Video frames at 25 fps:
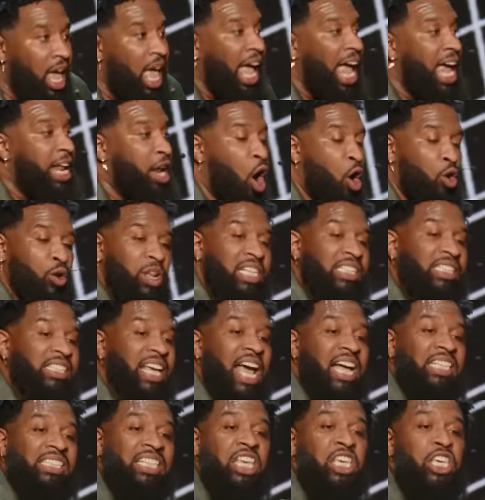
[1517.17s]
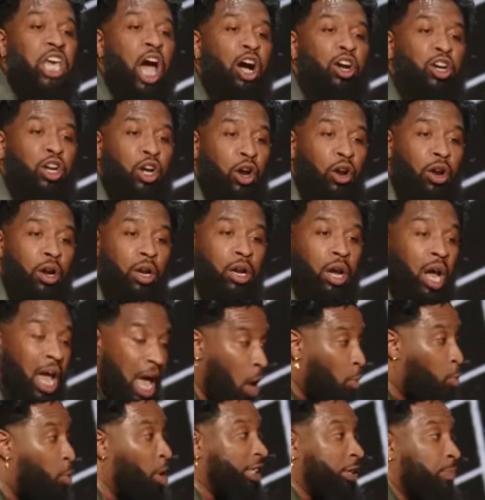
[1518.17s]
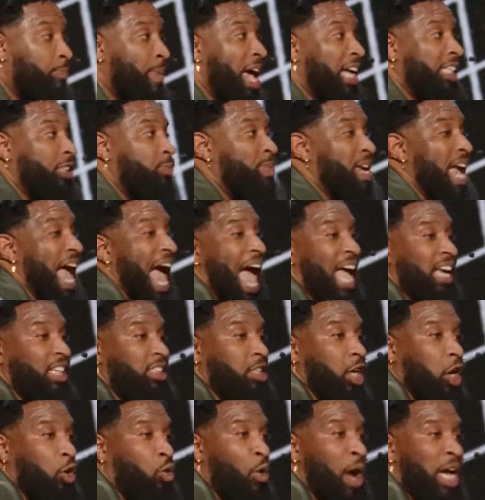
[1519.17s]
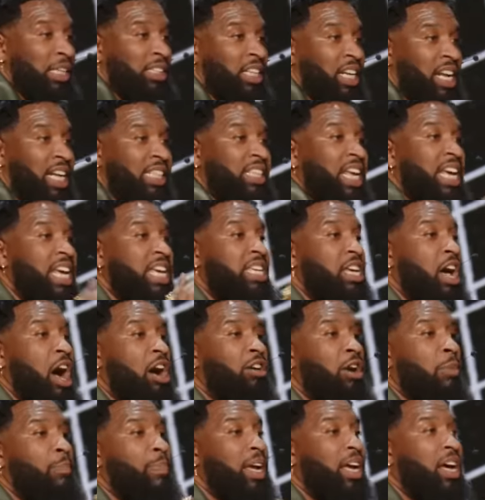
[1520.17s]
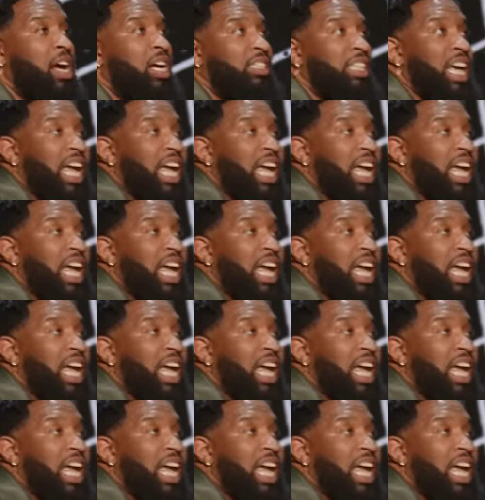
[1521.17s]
It only says younger, which makes me ask the question is he younger because